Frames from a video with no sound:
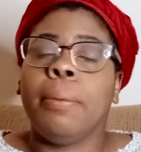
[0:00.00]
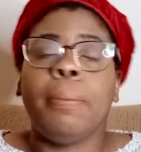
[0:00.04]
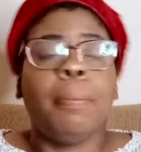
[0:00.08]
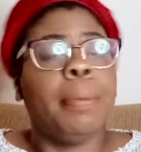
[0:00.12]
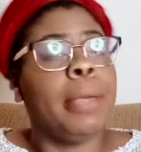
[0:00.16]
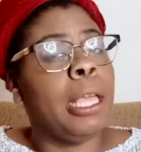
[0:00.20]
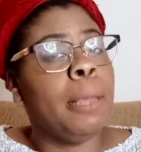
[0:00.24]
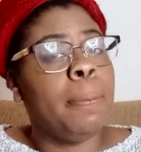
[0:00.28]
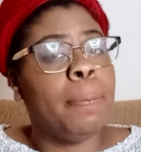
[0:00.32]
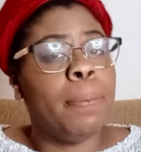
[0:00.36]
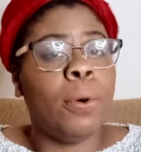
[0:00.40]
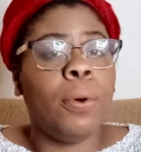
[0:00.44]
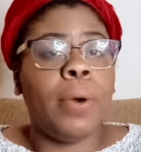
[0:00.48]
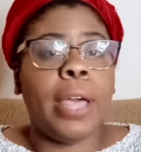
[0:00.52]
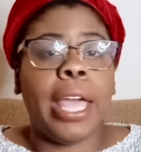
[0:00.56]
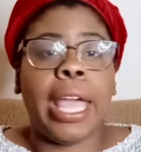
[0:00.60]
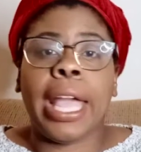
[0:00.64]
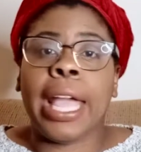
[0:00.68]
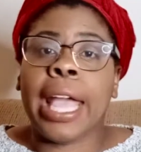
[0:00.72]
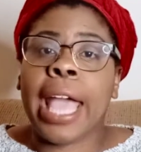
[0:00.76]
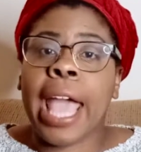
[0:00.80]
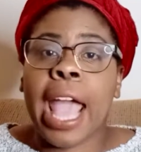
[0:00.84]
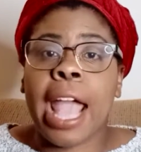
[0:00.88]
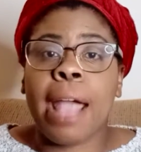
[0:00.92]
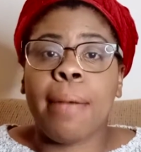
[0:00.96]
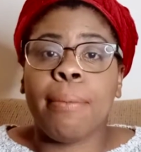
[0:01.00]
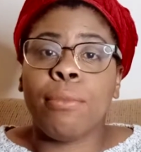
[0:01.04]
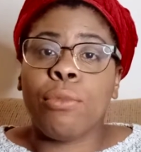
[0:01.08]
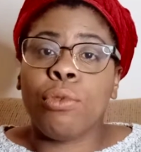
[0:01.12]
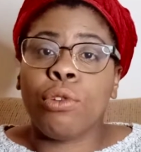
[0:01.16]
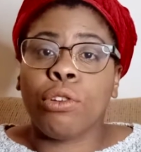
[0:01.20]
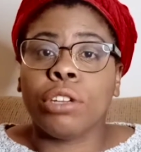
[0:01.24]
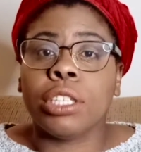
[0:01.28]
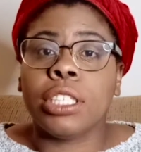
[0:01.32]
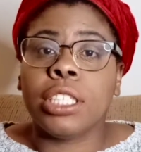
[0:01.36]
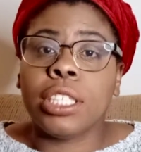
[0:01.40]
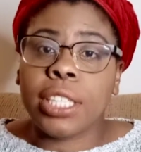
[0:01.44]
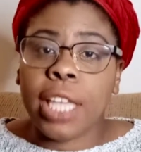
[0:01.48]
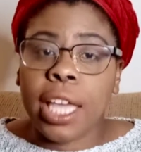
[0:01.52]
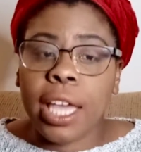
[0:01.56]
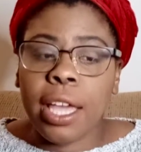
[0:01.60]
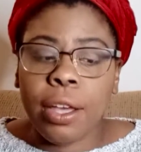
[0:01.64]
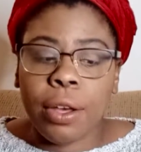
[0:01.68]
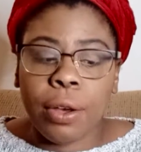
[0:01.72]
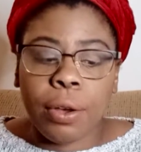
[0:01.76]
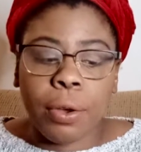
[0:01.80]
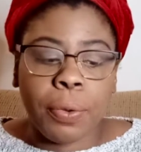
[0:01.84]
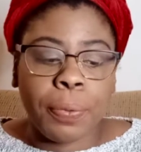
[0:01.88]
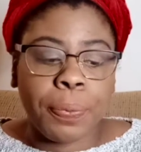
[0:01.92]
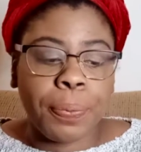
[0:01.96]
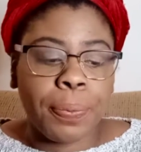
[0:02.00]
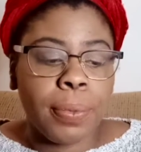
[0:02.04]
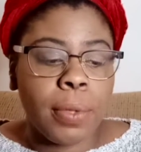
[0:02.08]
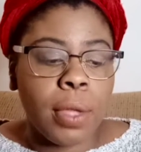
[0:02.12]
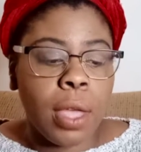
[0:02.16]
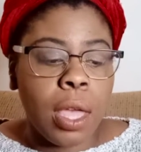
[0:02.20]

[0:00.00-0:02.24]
people and gain more skill.